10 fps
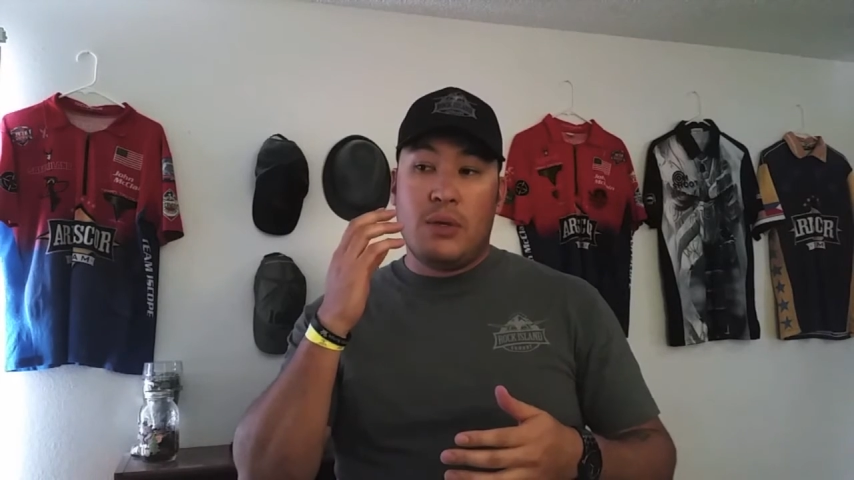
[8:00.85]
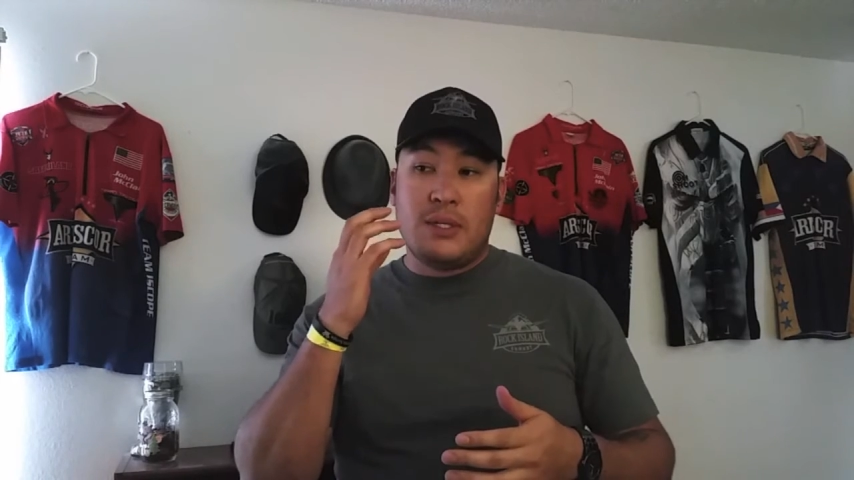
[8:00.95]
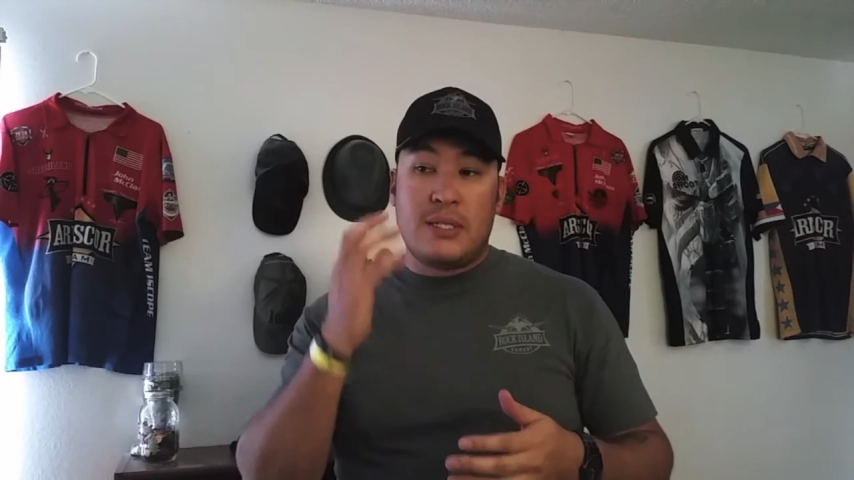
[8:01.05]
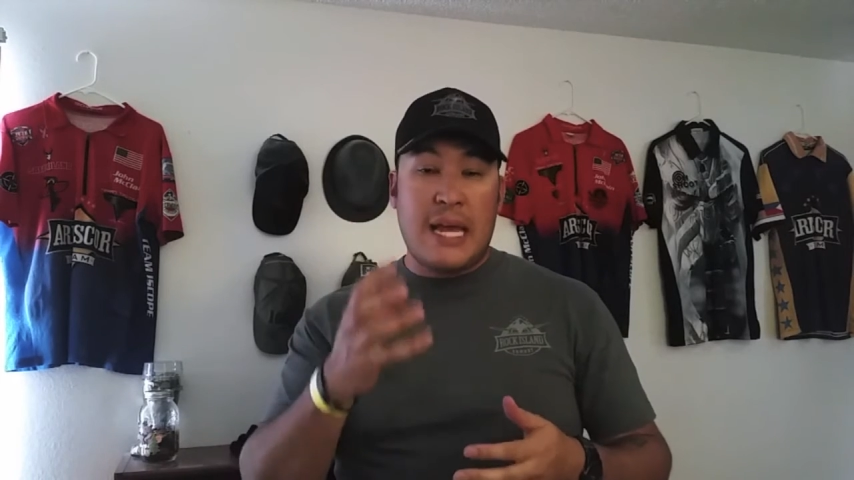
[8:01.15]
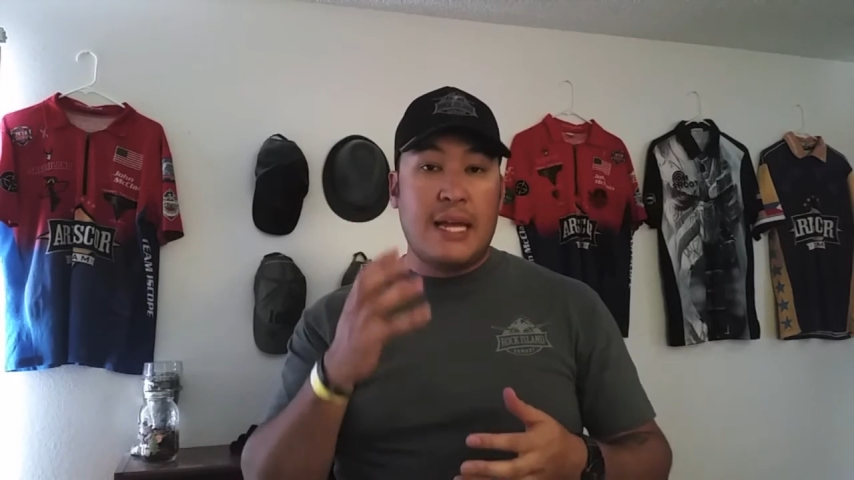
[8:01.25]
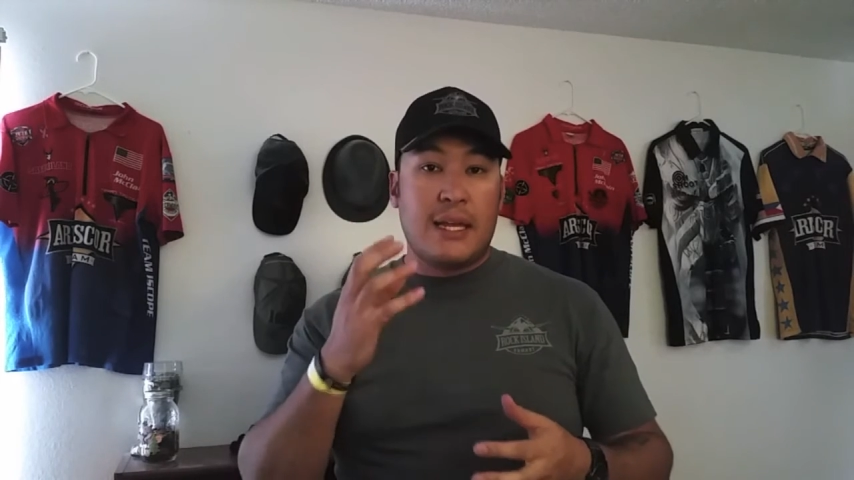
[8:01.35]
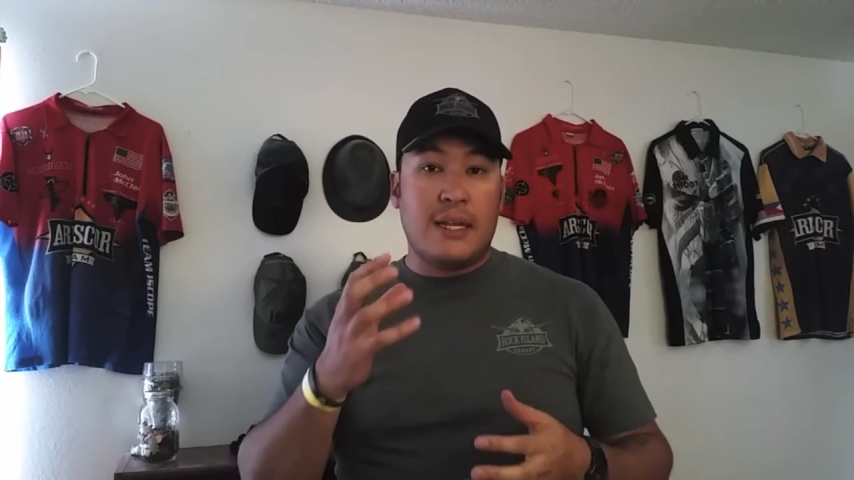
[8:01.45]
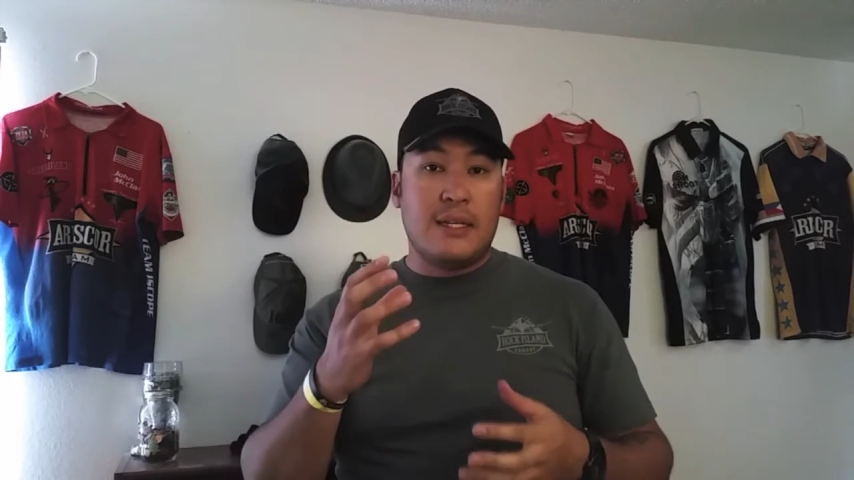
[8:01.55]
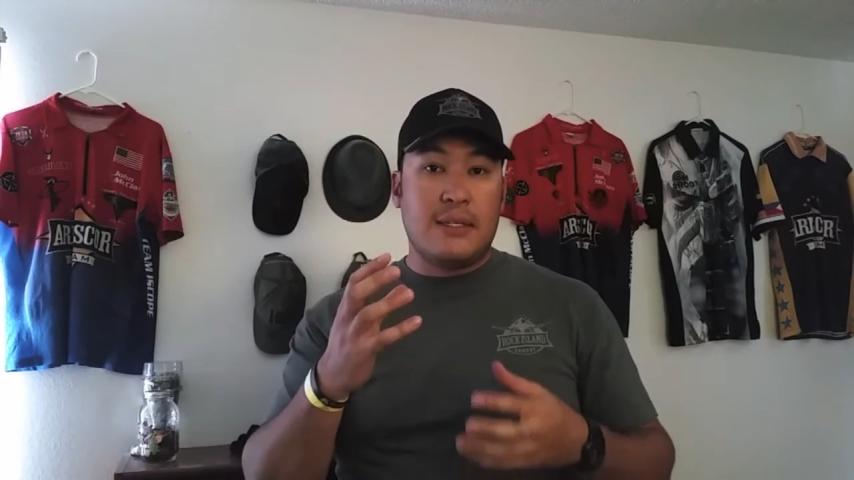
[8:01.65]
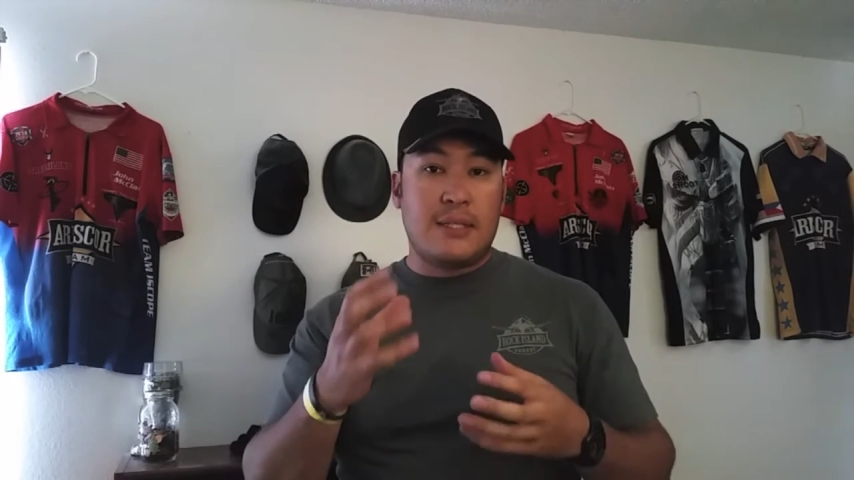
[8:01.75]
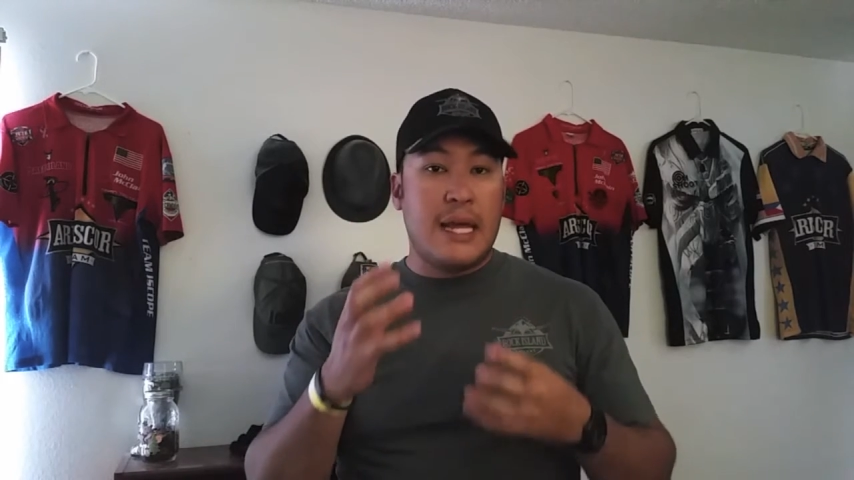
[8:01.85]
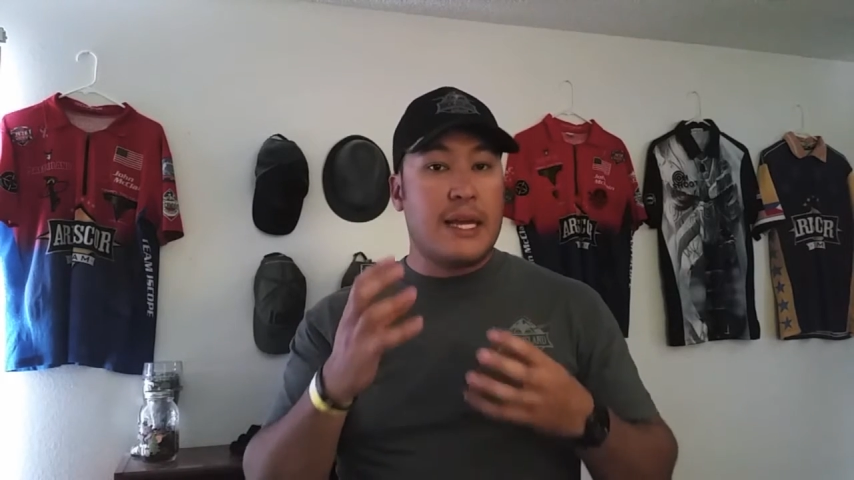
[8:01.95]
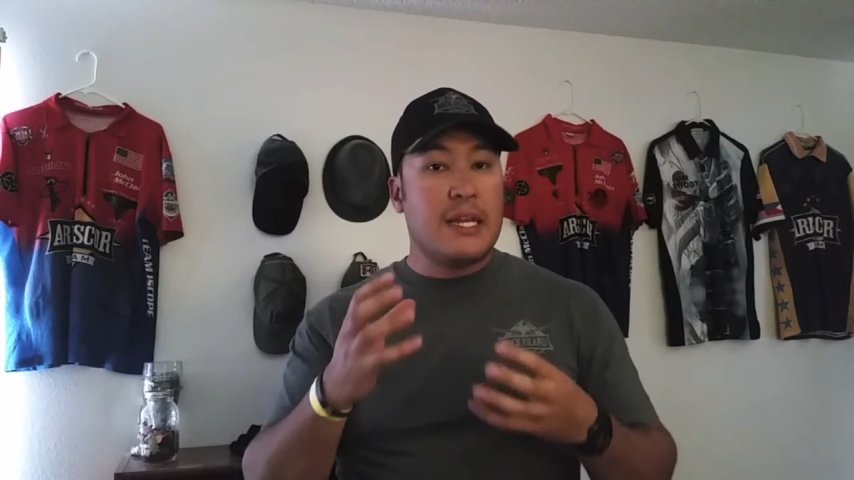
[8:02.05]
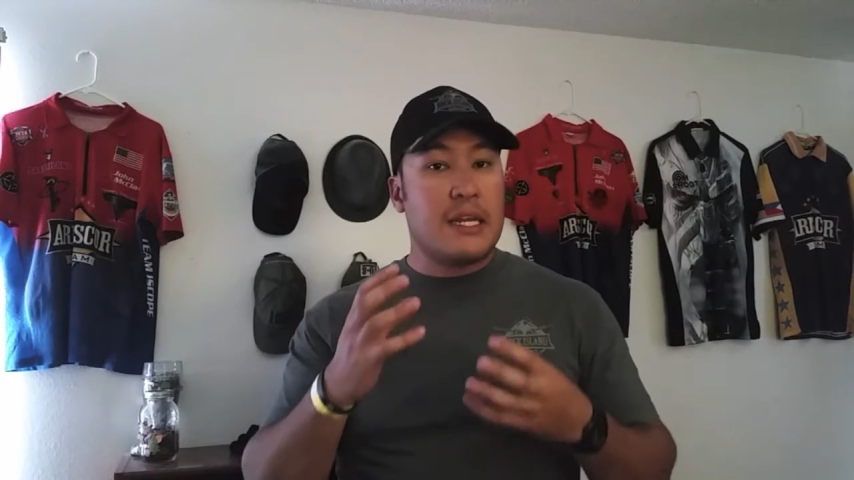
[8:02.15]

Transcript: take into